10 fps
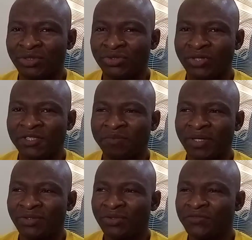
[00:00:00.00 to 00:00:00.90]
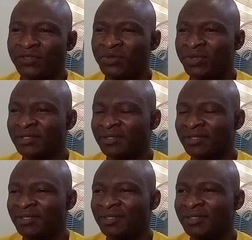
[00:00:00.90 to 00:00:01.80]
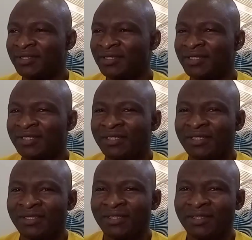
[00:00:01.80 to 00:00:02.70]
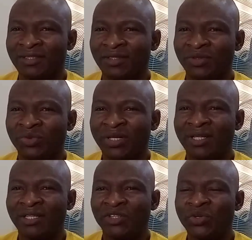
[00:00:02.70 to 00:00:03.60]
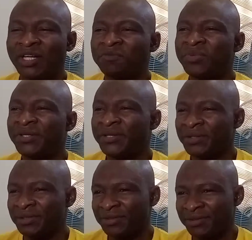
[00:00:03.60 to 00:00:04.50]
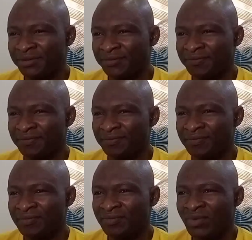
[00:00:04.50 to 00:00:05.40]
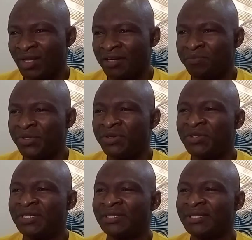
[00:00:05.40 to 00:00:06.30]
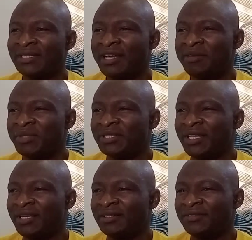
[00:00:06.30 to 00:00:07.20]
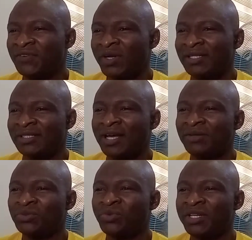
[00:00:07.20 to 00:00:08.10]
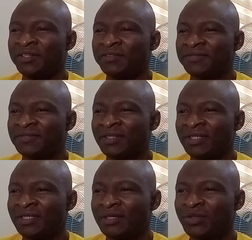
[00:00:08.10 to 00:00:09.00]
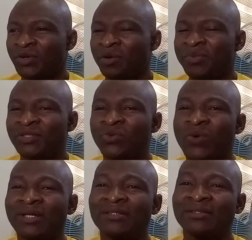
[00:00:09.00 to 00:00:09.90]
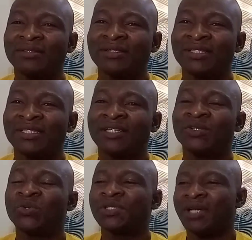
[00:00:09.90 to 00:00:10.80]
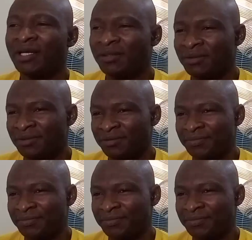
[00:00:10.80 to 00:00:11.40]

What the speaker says: with respect to frequency, we look at period. And period is the time it takes for a sound wave to complete one single cycle.